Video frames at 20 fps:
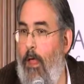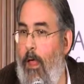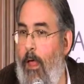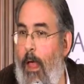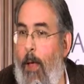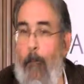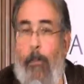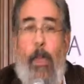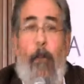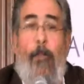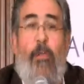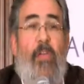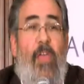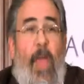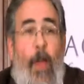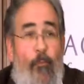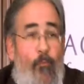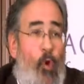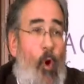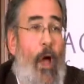And people
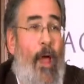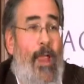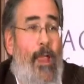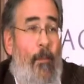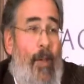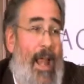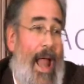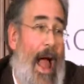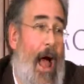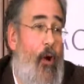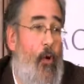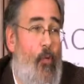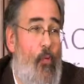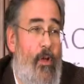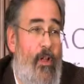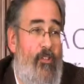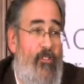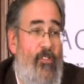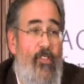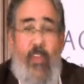kept talking about
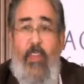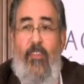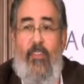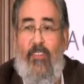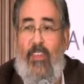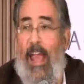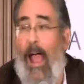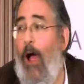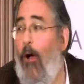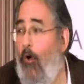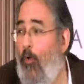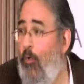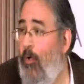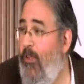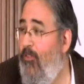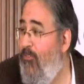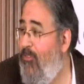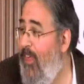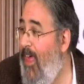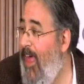outreach this and
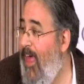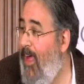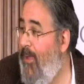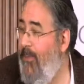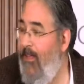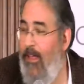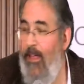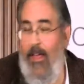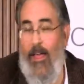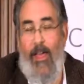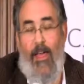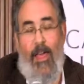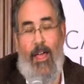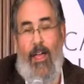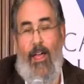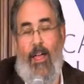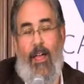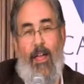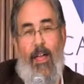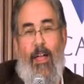outreach that.
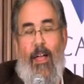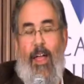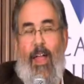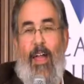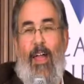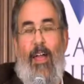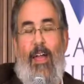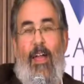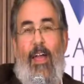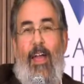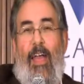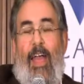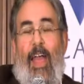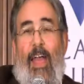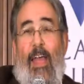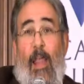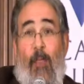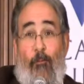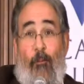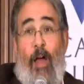
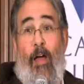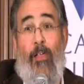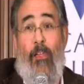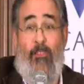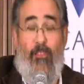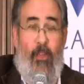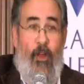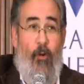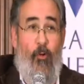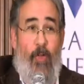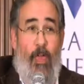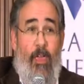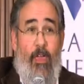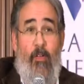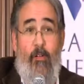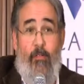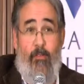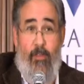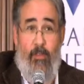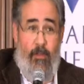And I finally said, okay,
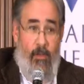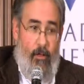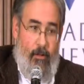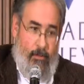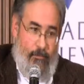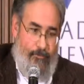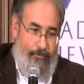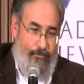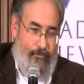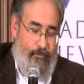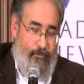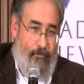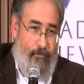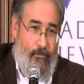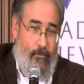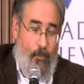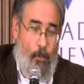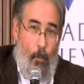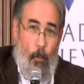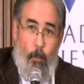here's the deal.
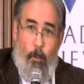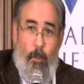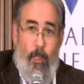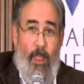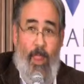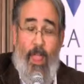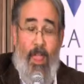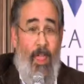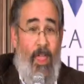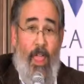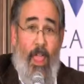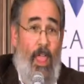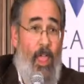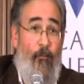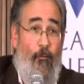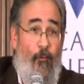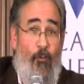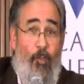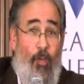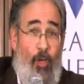
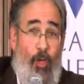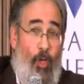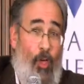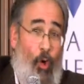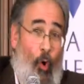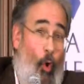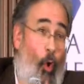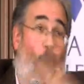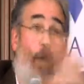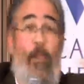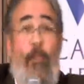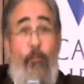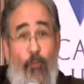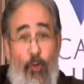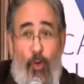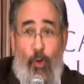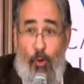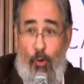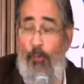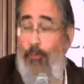If all of
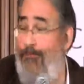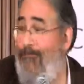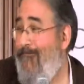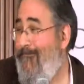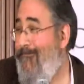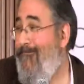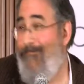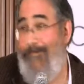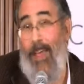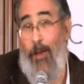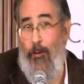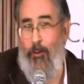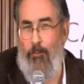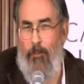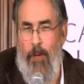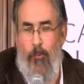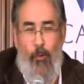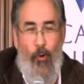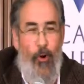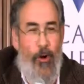you, that was
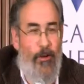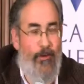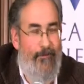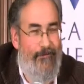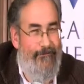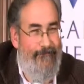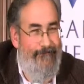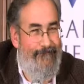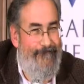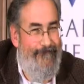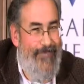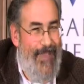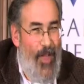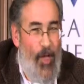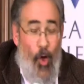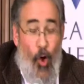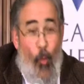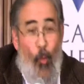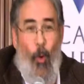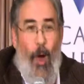my board,
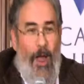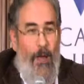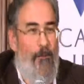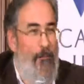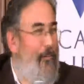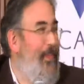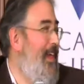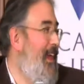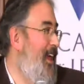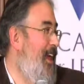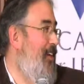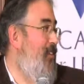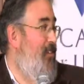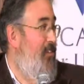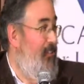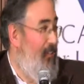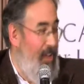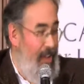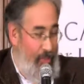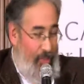want me to
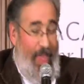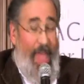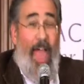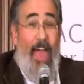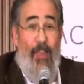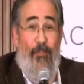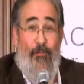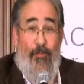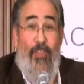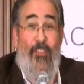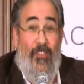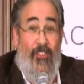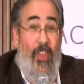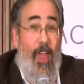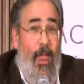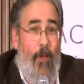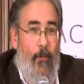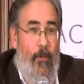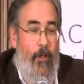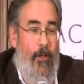sit at the head of this
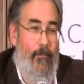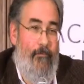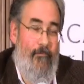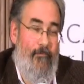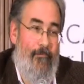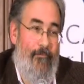table,